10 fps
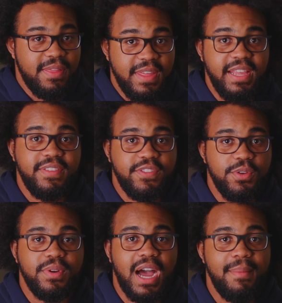these
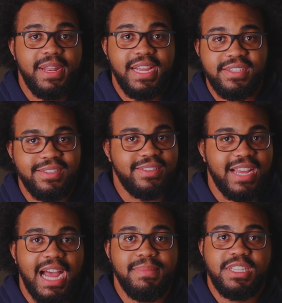two combinations,
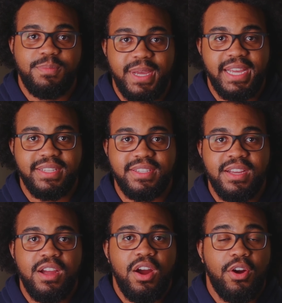time and space,
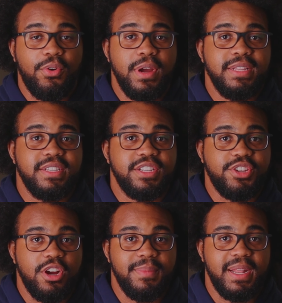are going to
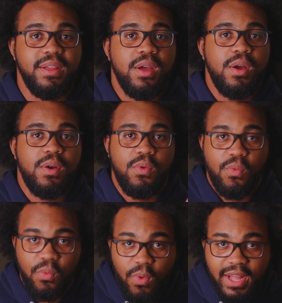determine
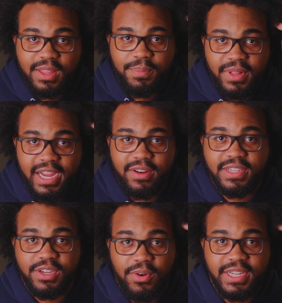what the player
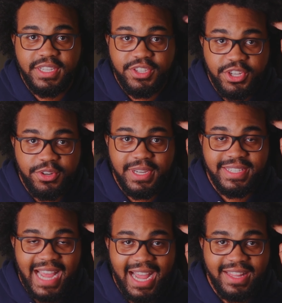is going to do
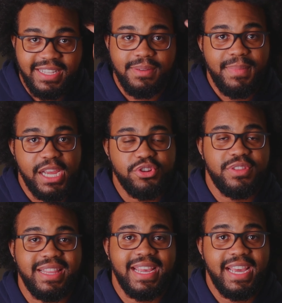exactly to make
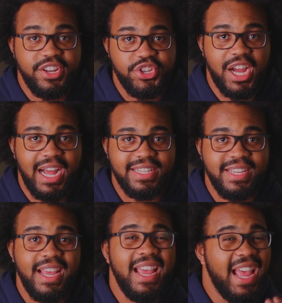sure that they hit a
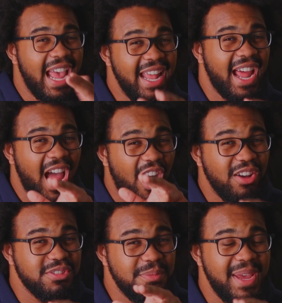shot. And I
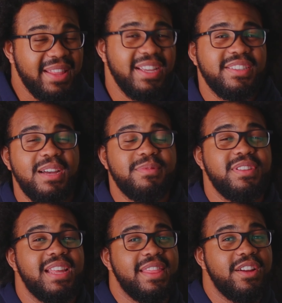also make the
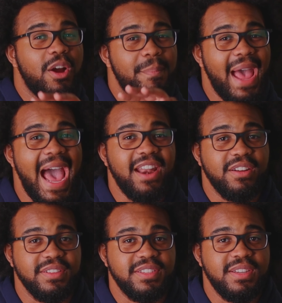assumption that there are
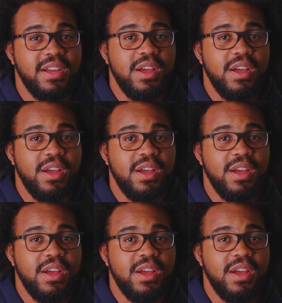patterns,